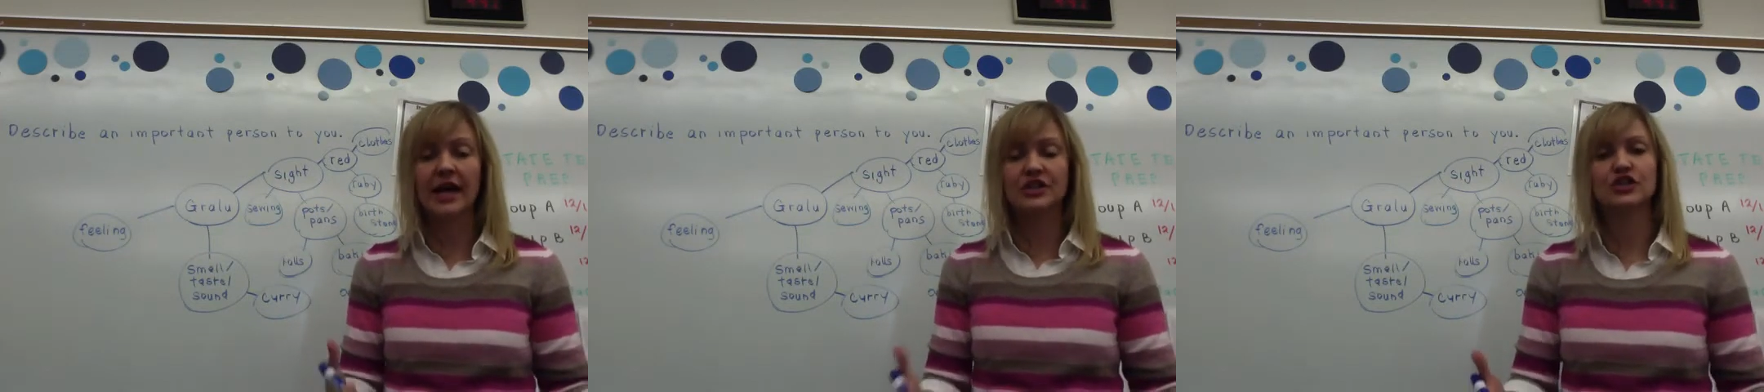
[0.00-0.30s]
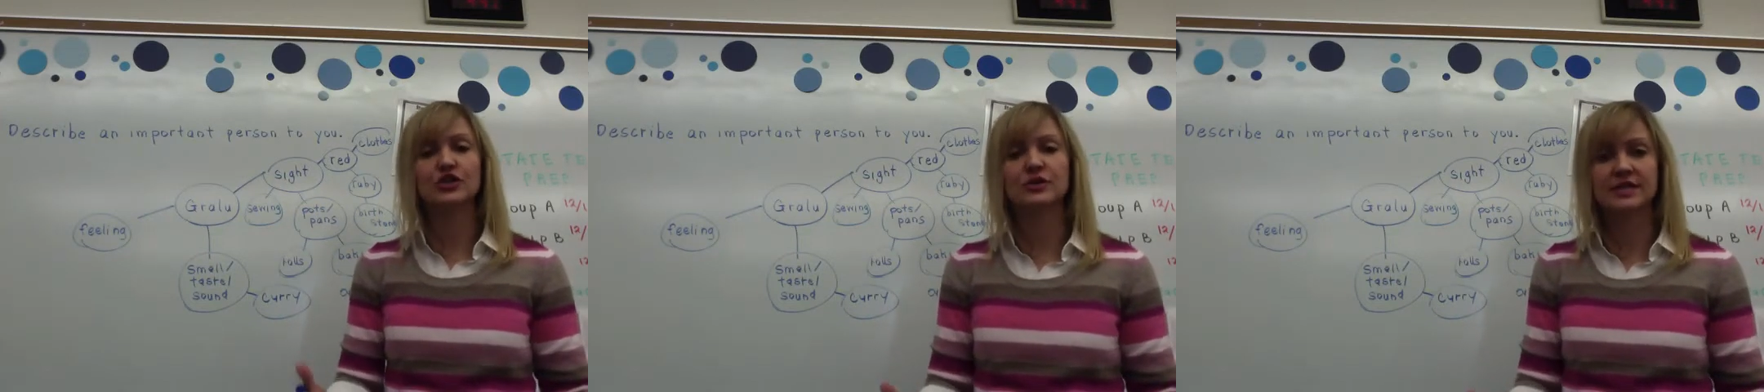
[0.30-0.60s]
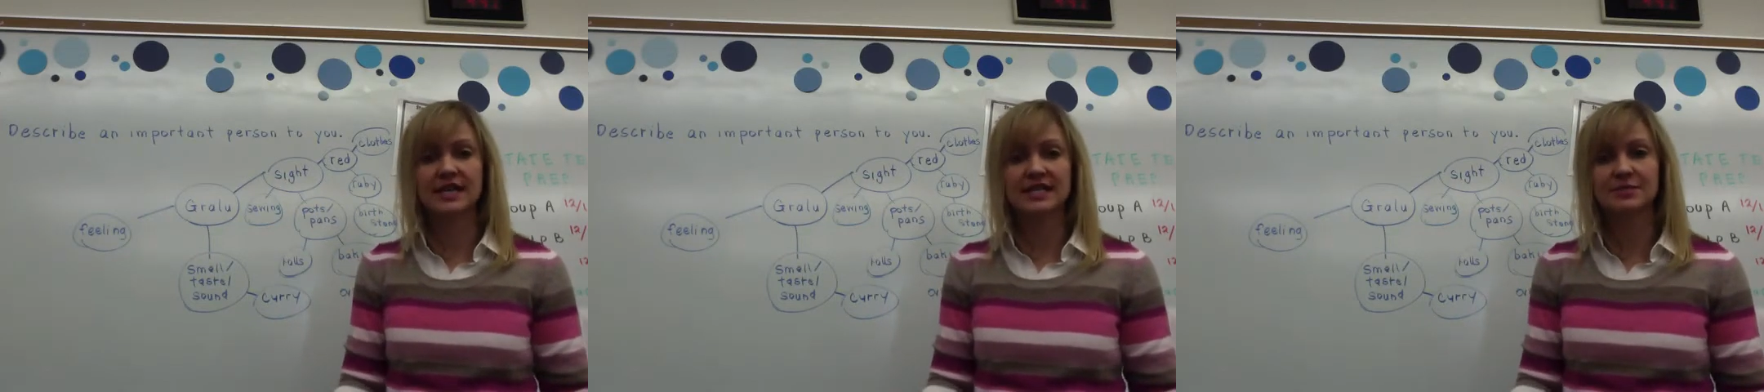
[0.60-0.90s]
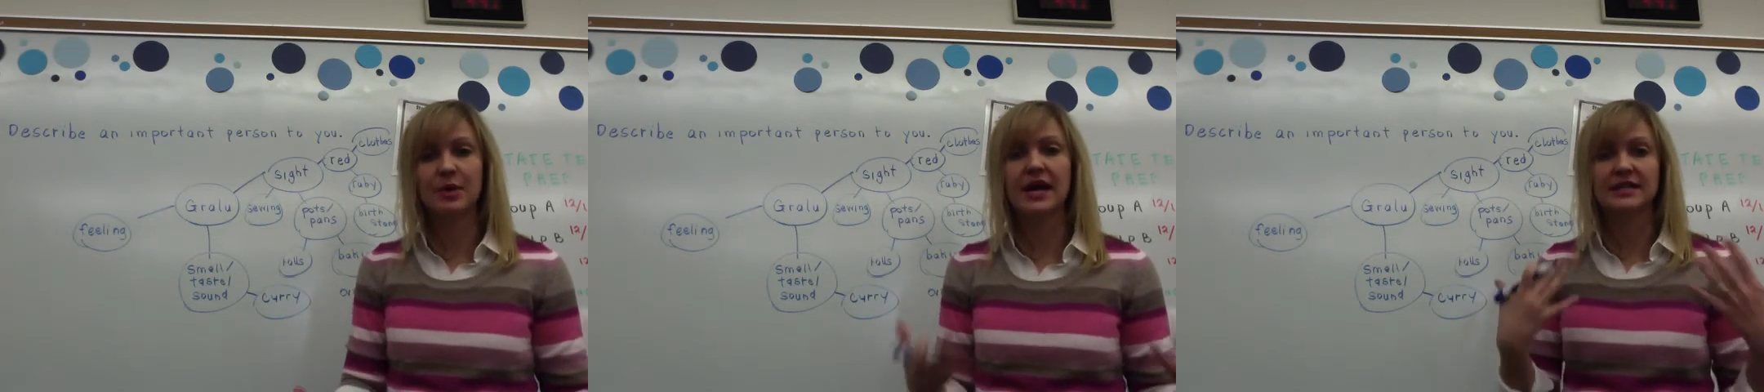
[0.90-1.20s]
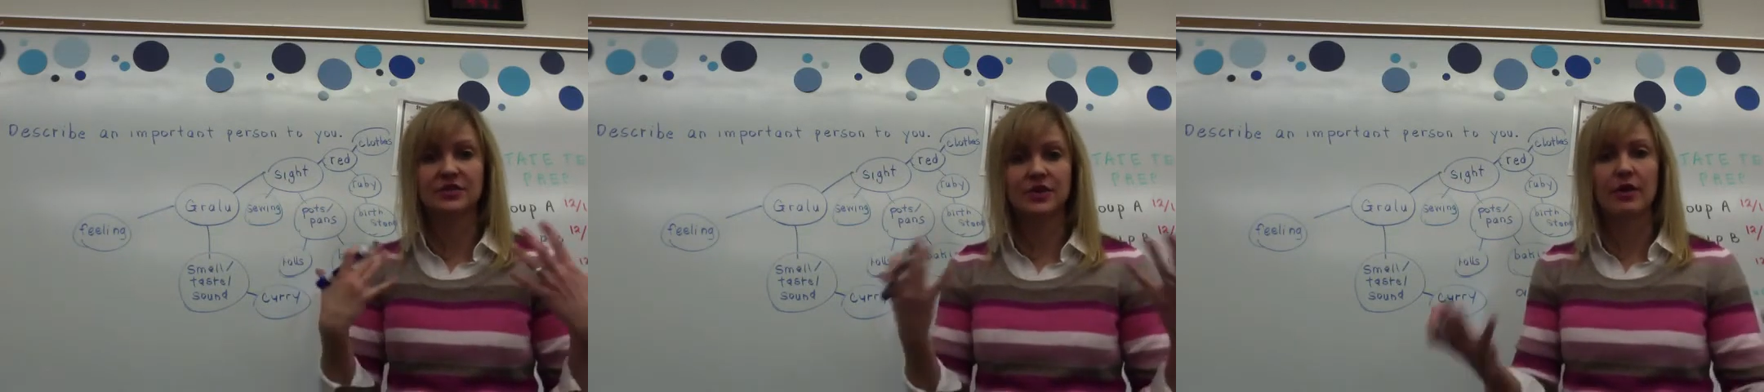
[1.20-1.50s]
and she uses that
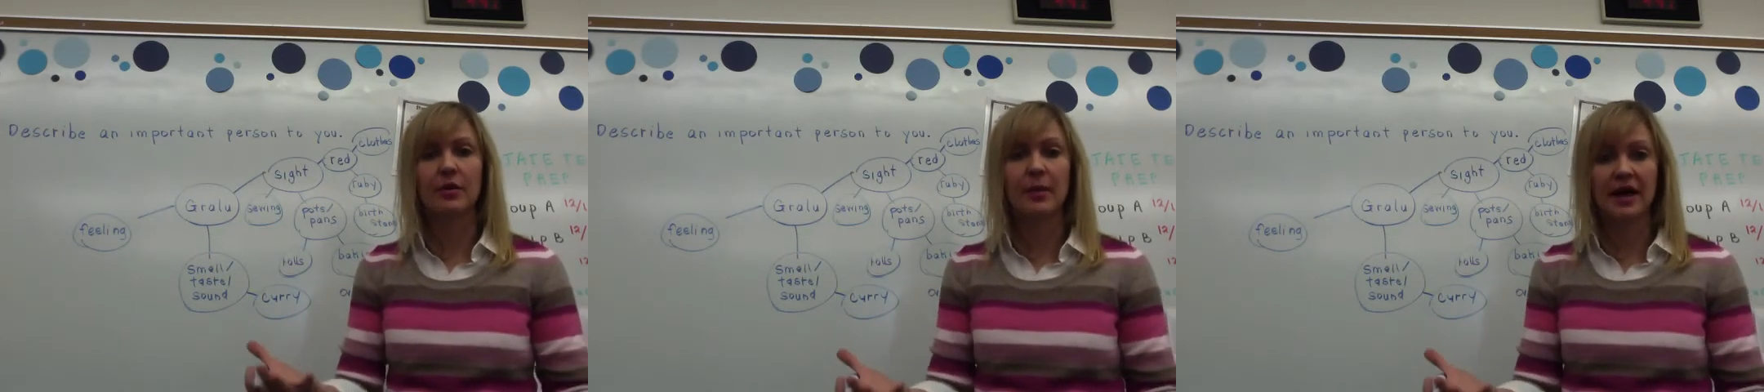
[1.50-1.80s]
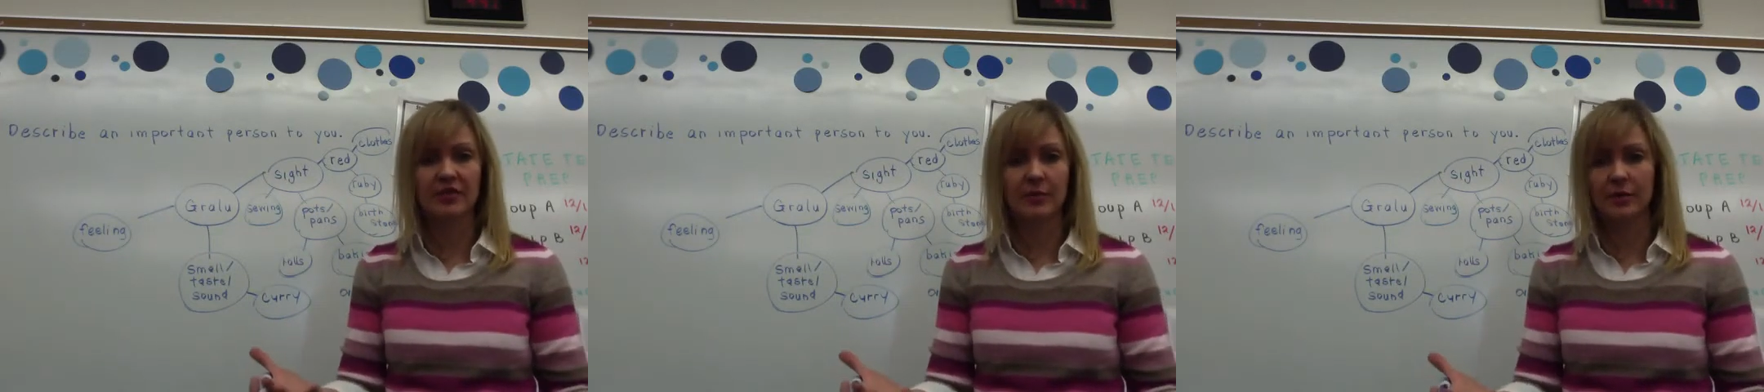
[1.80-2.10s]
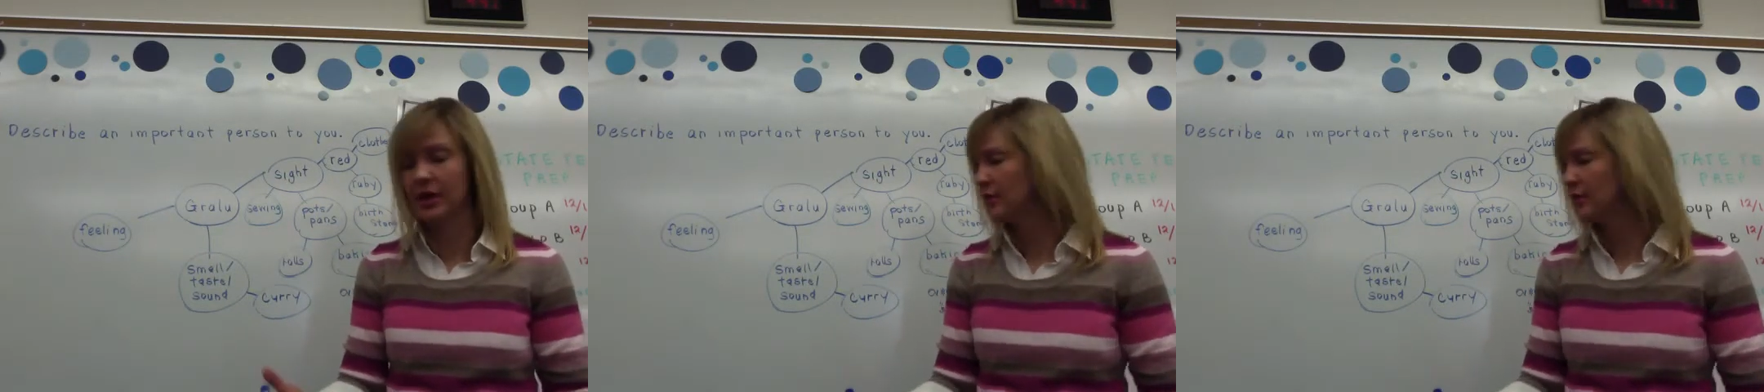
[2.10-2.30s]
spice, so that reminds me of my